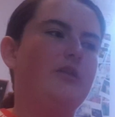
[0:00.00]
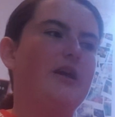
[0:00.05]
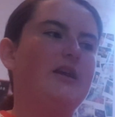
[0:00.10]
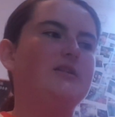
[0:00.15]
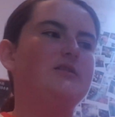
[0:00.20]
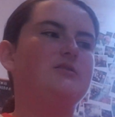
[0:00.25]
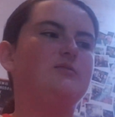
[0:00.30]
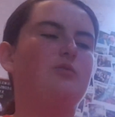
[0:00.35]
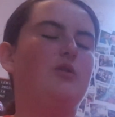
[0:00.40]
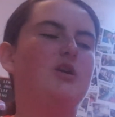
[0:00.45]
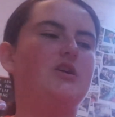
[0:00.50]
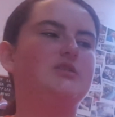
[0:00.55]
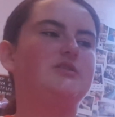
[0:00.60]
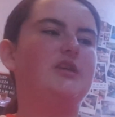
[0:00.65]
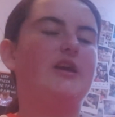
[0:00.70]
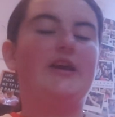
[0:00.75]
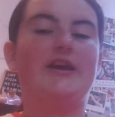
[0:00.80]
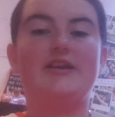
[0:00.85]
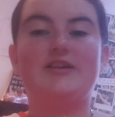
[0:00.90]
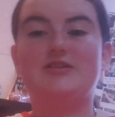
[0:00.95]
This was
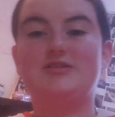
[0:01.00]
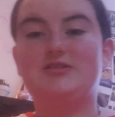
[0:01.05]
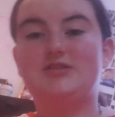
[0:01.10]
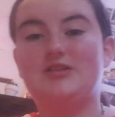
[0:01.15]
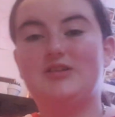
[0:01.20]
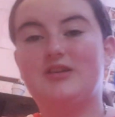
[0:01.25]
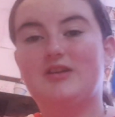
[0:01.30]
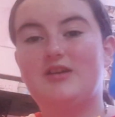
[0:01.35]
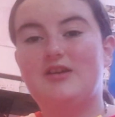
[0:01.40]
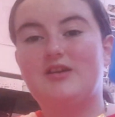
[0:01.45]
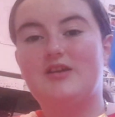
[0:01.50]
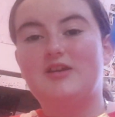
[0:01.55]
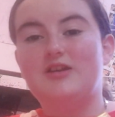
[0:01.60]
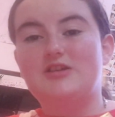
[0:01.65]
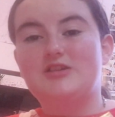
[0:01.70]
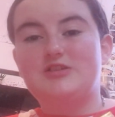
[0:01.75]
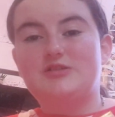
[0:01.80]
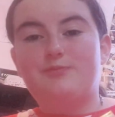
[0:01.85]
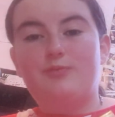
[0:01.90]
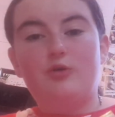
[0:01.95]

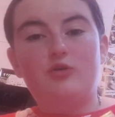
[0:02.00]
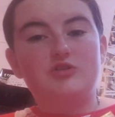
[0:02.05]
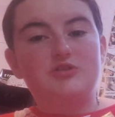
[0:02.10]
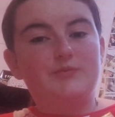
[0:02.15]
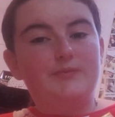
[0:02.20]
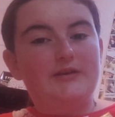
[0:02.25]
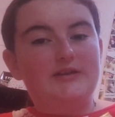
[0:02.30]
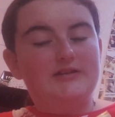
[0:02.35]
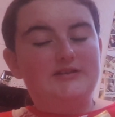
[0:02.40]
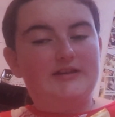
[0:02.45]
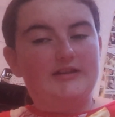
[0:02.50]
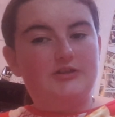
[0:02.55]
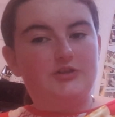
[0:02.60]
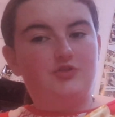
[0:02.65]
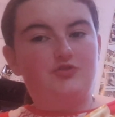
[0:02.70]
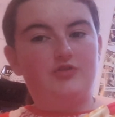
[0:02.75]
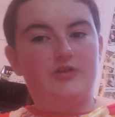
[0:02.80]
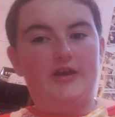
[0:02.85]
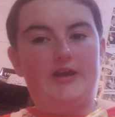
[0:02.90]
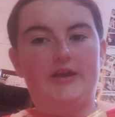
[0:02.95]
supposed to be his litter
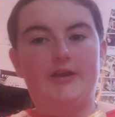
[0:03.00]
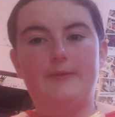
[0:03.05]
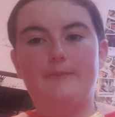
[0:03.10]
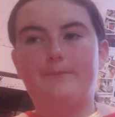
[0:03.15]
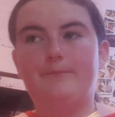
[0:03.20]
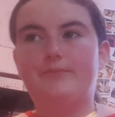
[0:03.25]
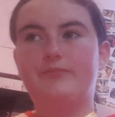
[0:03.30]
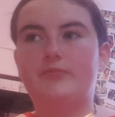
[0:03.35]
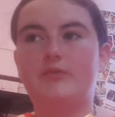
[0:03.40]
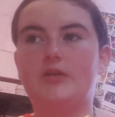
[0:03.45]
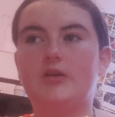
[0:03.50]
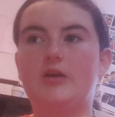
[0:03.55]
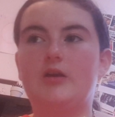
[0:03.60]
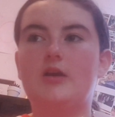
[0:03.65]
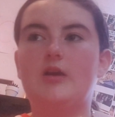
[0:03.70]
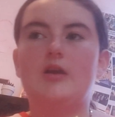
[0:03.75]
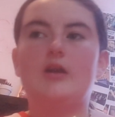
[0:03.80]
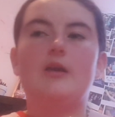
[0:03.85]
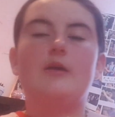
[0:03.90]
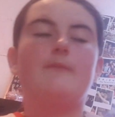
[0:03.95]
tray,
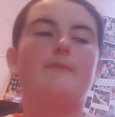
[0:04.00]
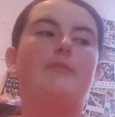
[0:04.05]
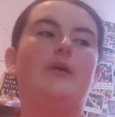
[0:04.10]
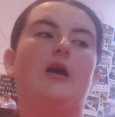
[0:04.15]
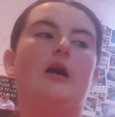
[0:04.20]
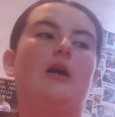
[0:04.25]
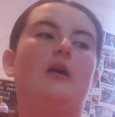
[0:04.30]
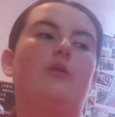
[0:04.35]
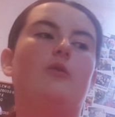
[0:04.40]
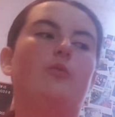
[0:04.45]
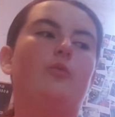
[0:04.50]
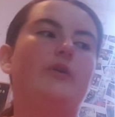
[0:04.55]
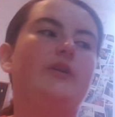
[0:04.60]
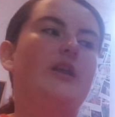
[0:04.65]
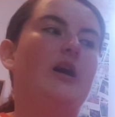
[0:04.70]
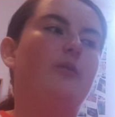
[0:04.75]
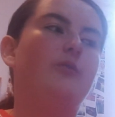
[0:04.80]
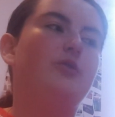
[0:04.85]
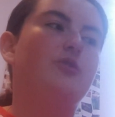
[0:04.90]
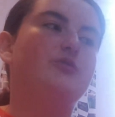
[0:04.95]
but we
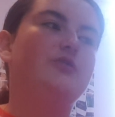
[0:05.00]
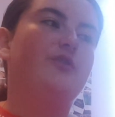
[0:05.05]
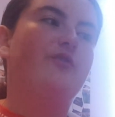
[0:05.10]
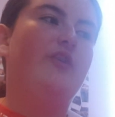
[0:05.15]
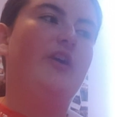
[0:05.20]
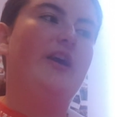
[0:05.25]
now use it